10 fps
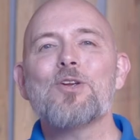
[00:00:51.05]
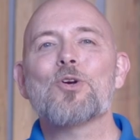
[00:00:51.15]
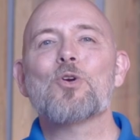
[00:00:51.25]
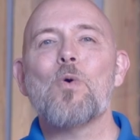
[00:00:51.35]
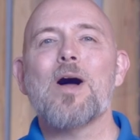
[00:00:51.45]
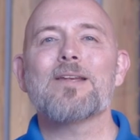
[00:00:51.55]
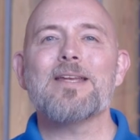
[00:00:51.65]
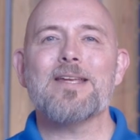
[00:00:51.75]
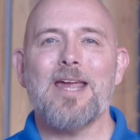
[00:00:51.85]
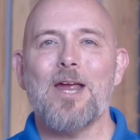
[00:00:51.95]
your
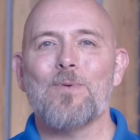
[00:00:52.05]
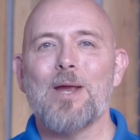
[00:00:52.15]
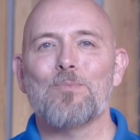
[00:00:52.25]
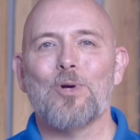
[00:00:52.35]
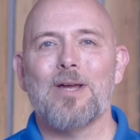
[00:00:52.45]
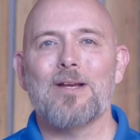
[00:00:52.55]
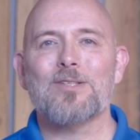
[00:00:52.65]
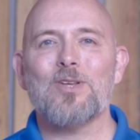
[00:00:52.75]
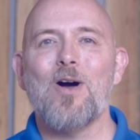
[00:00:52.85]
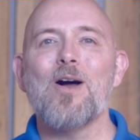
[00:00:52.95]
quality K-Rain
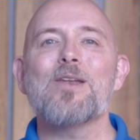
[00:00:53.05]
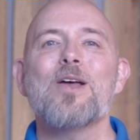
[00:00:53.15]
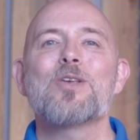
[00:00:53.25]
products on